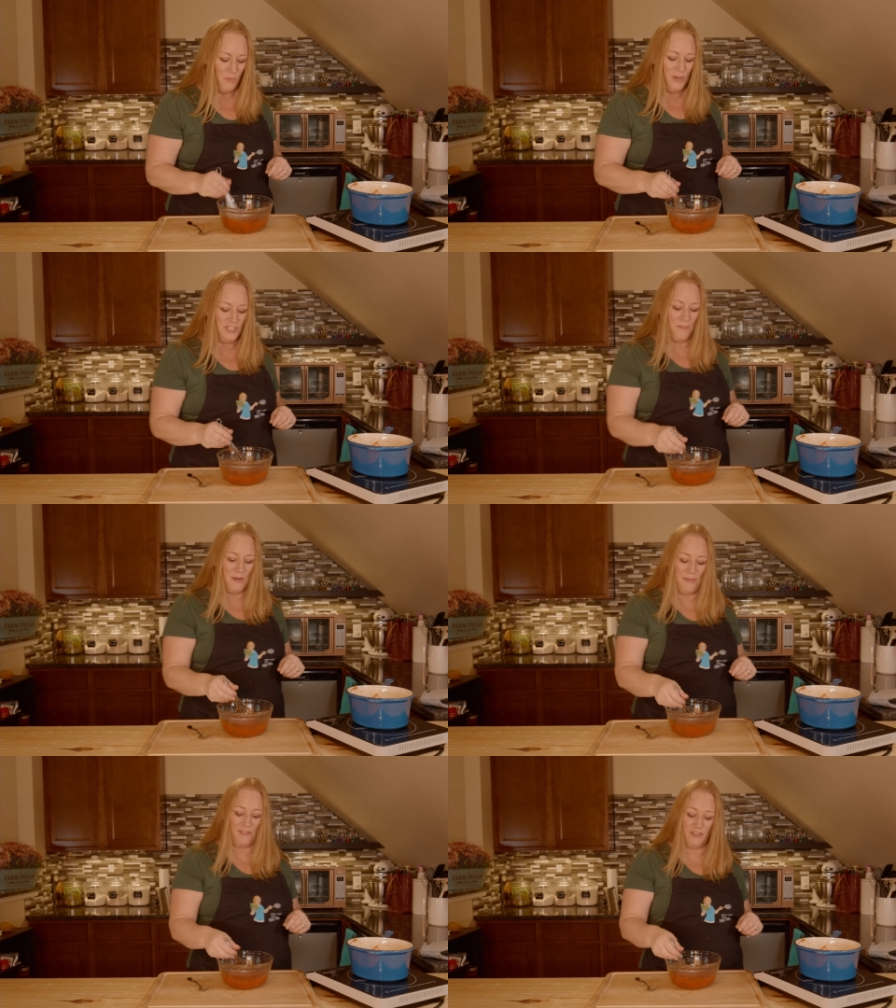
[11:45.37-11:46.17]
which I'm
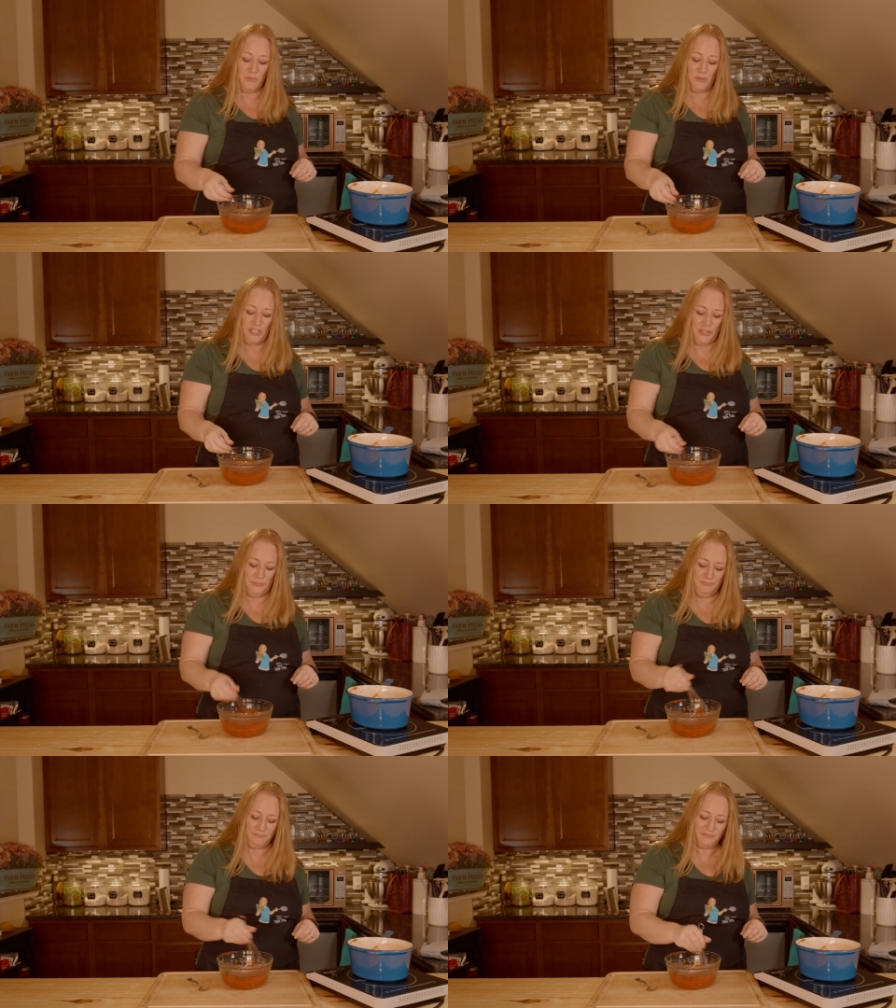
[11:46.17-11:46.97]
gonna make for you pretty
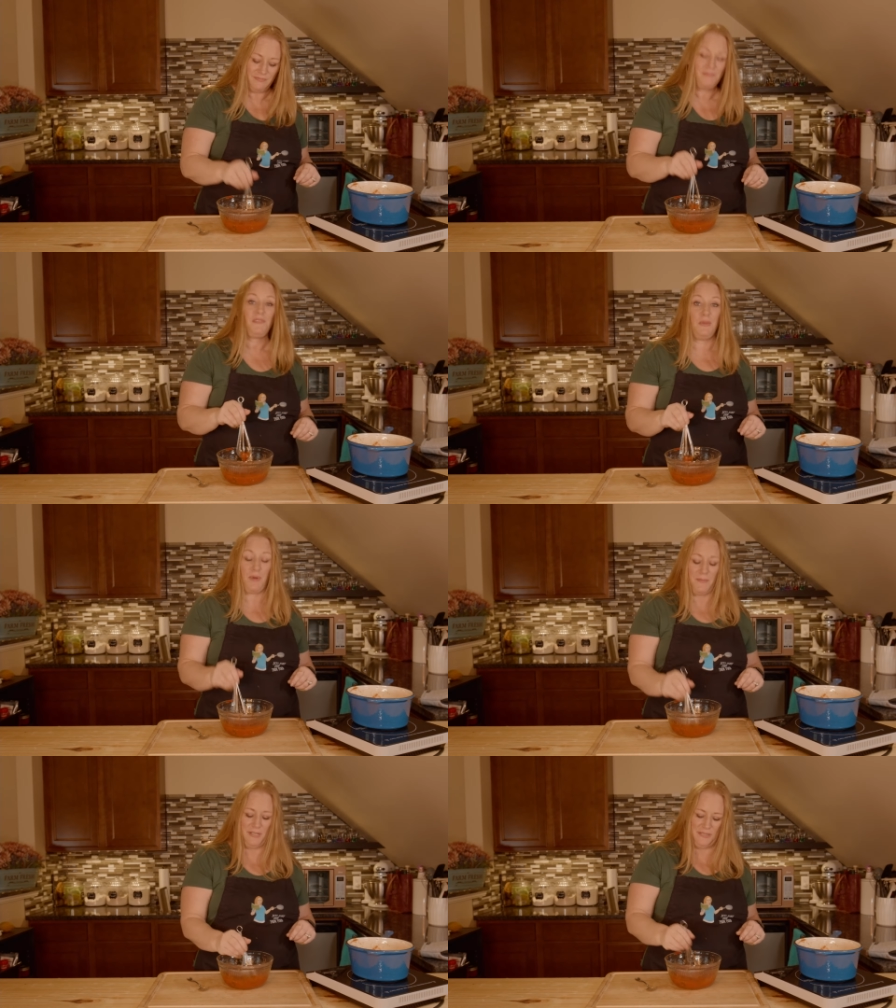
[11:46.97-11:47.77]
soon, I
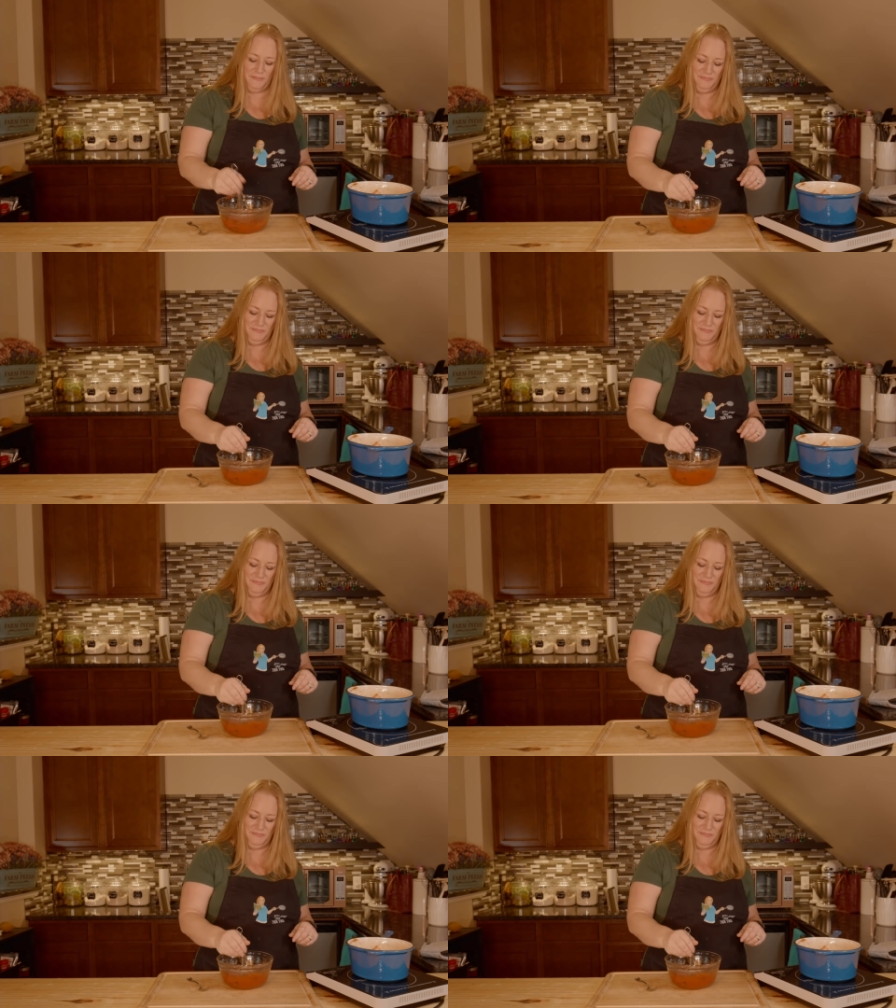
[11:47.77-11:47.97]
promise.